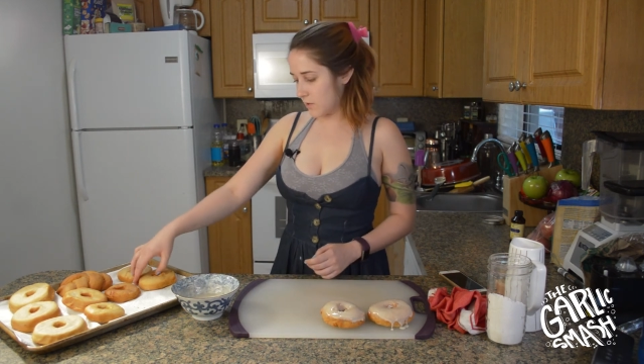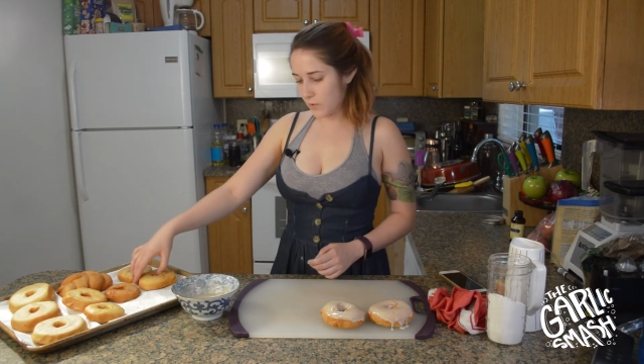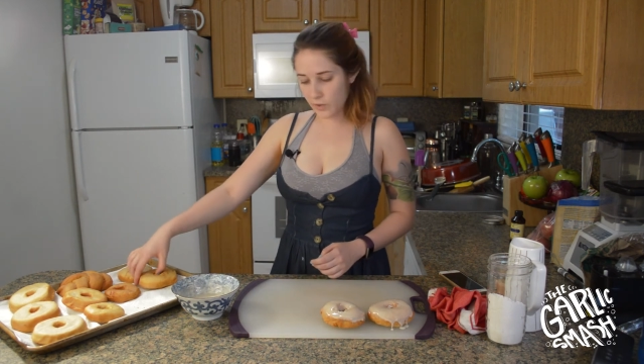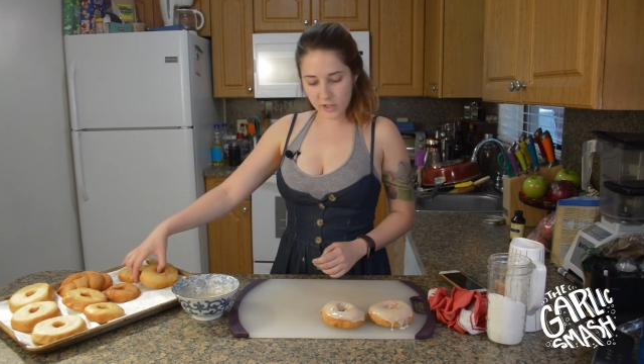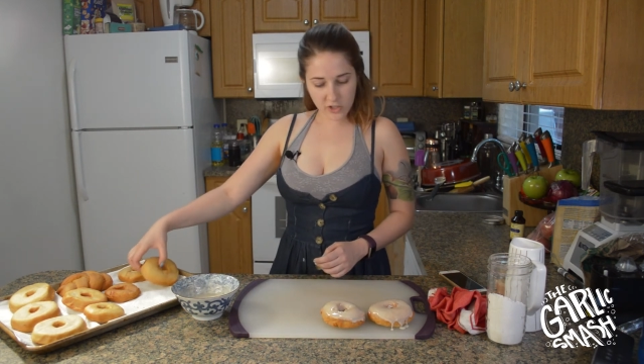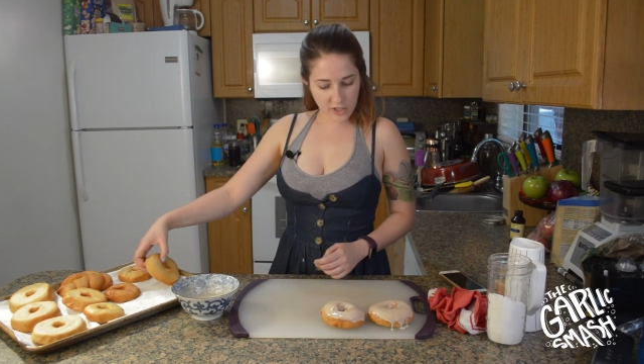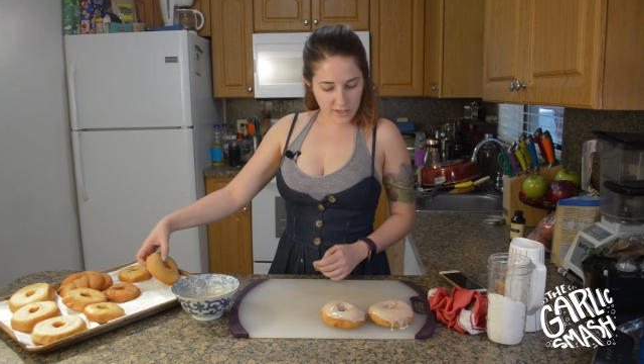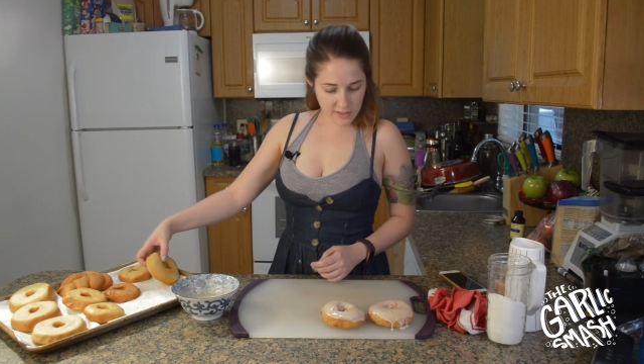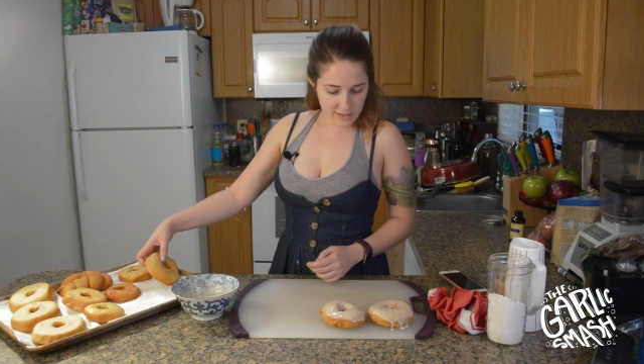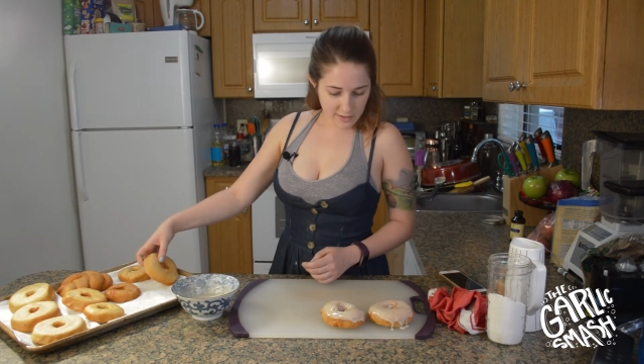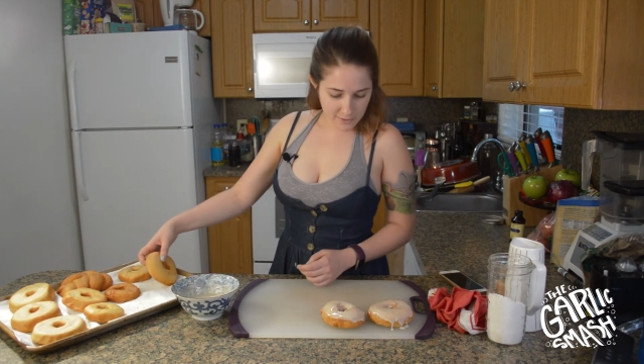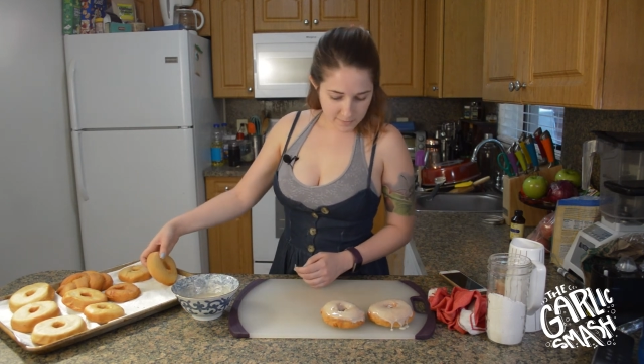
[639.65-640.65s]

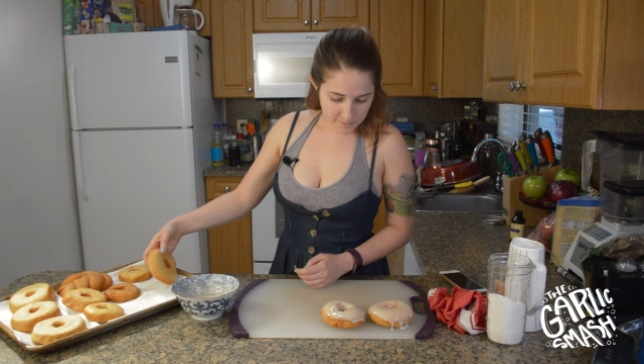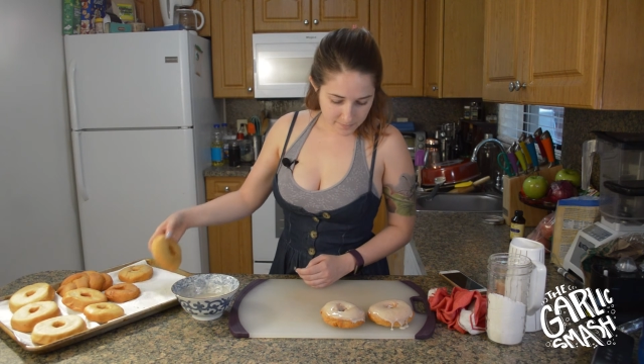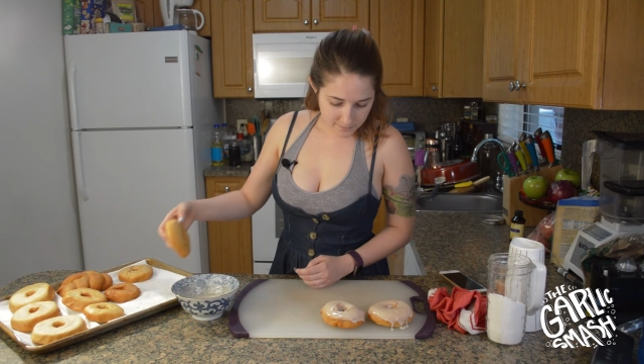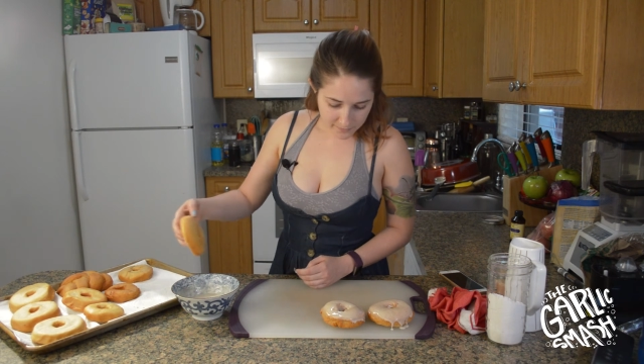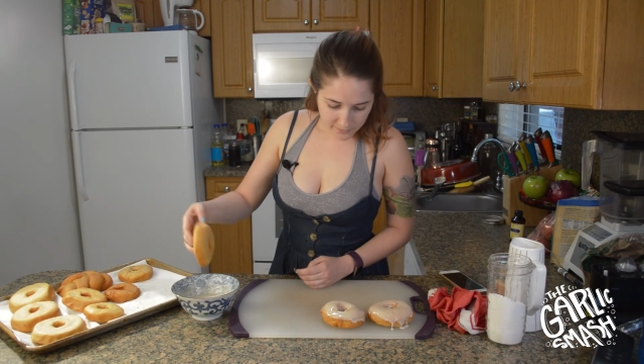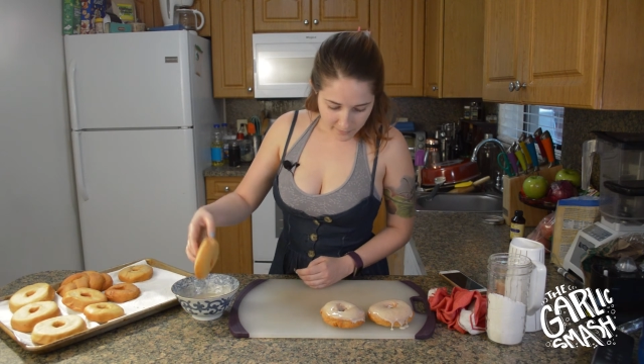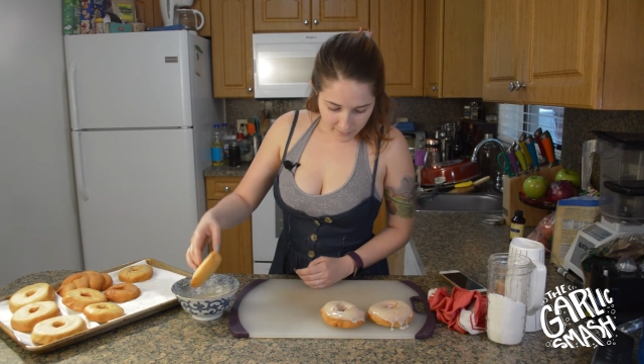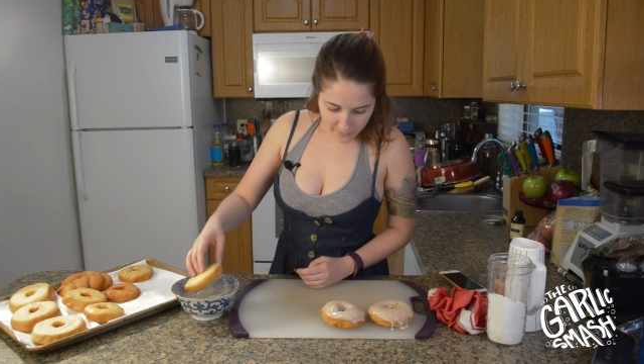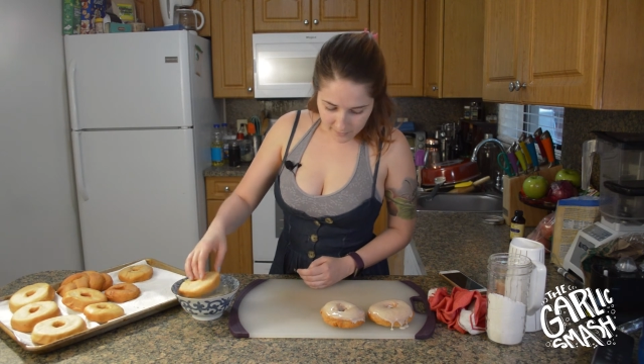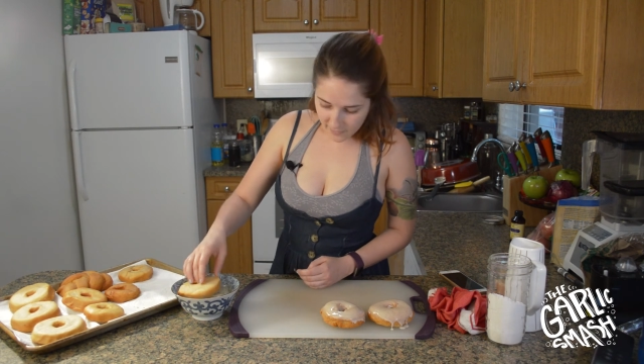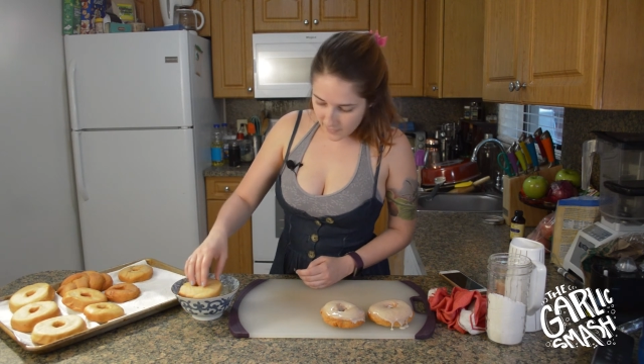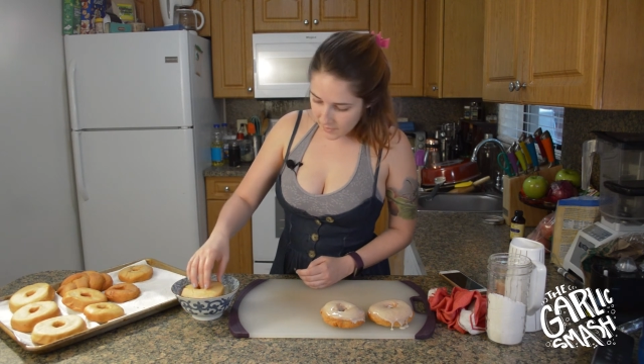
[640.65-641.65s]
gorgeous.
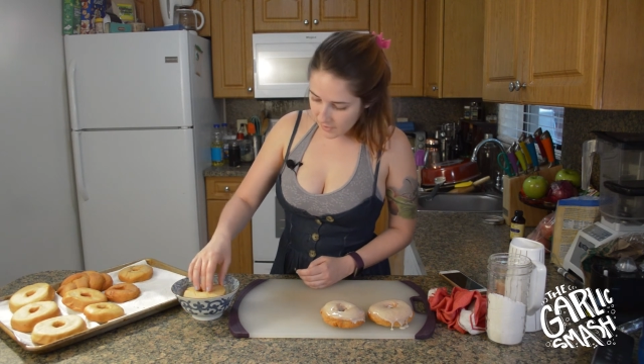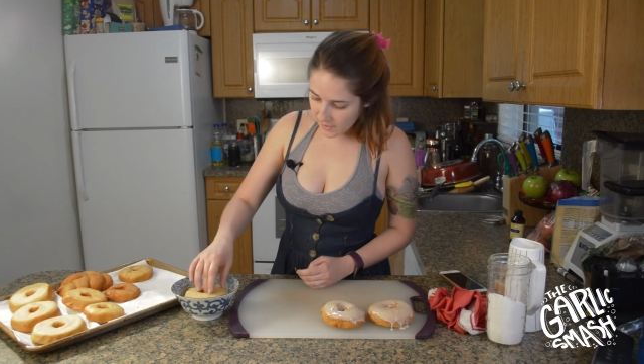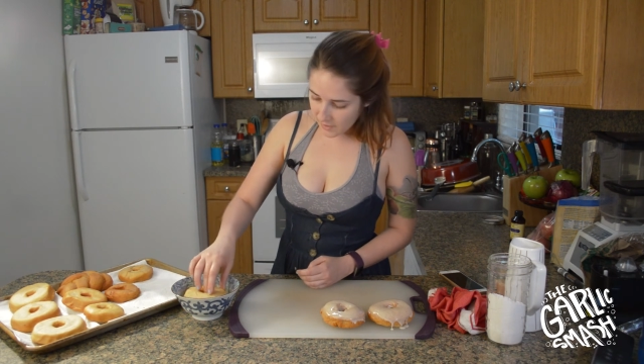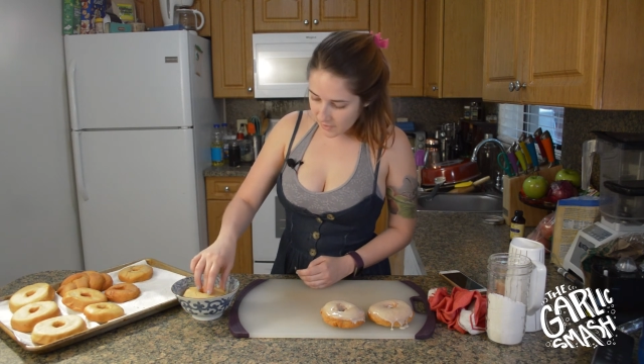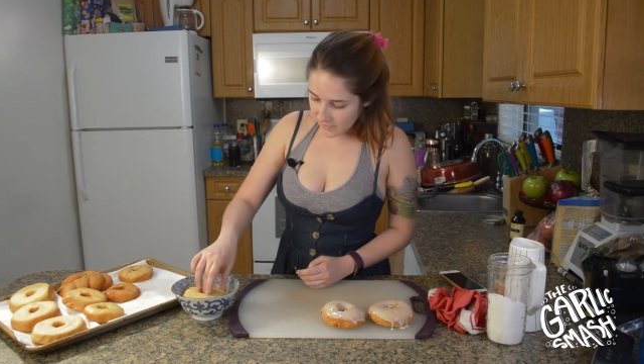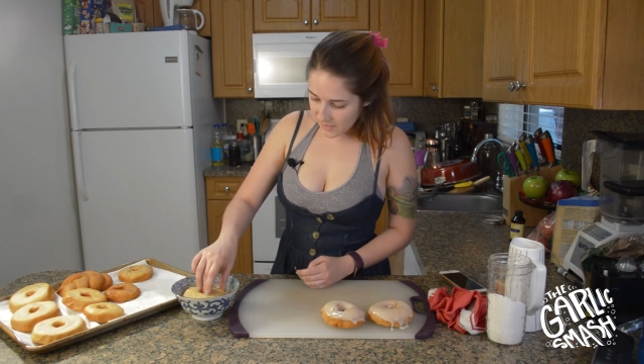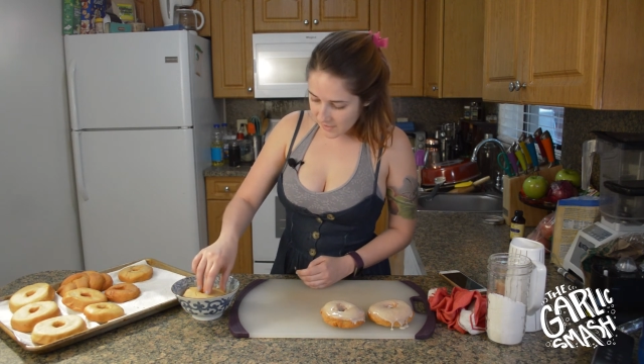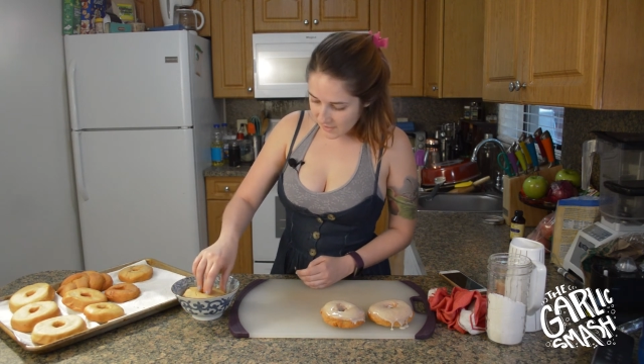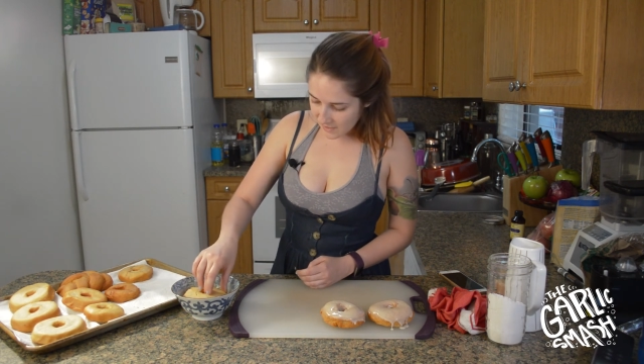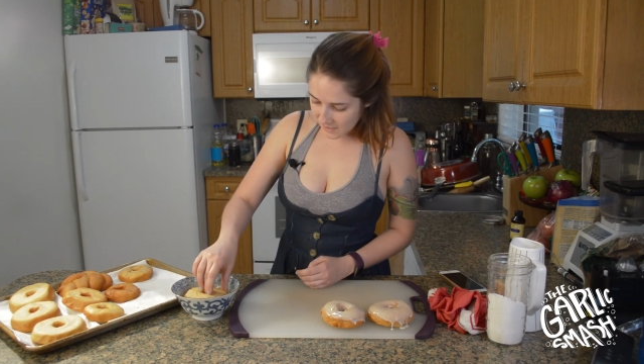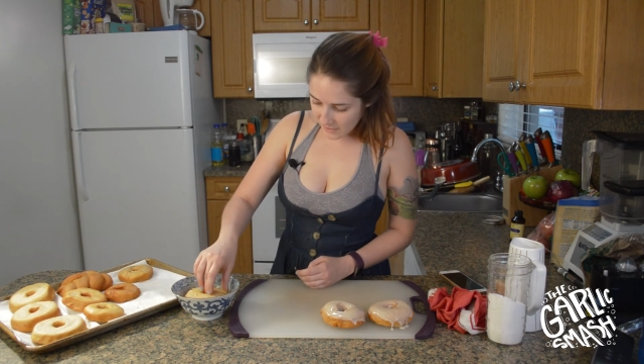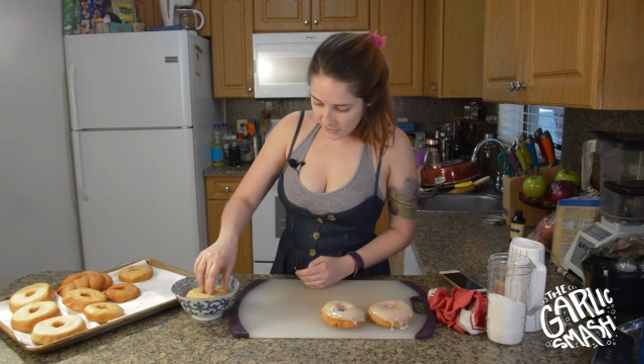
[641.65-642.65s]
It kind of has
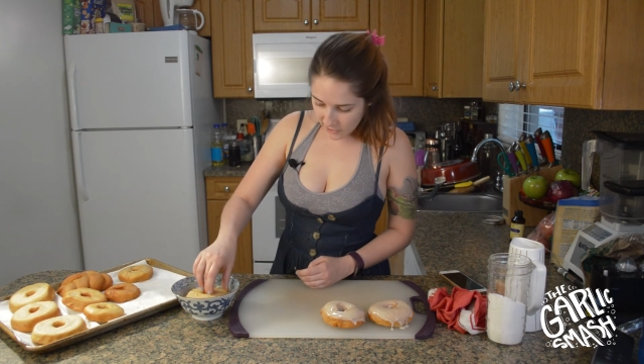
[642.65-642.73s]
that like